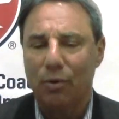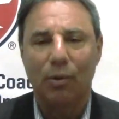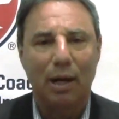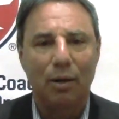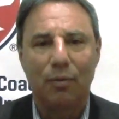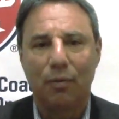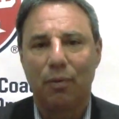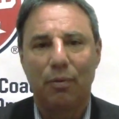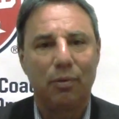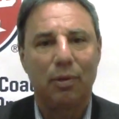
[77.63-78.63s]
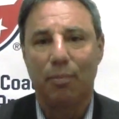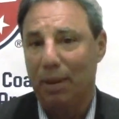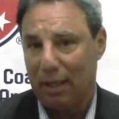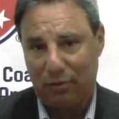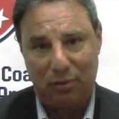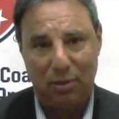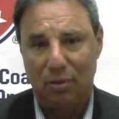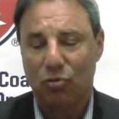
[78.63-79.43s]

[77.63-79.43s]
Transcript: around the best.